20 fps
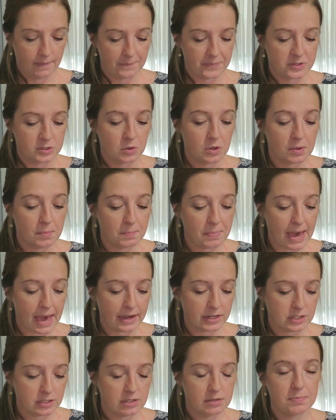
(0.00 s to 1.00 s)
So then
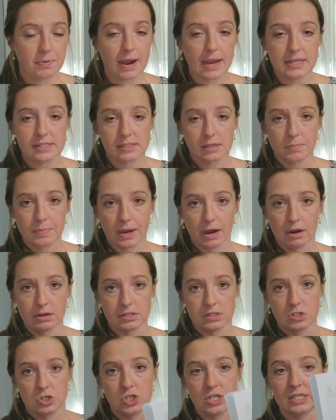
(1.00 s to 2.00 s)
back to the price
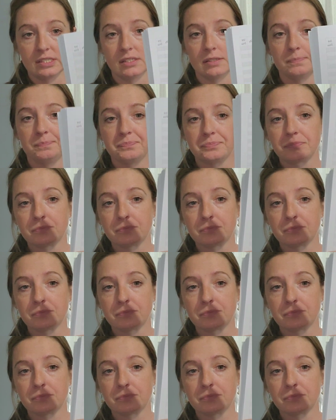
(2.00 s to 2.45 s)
comparison sheets.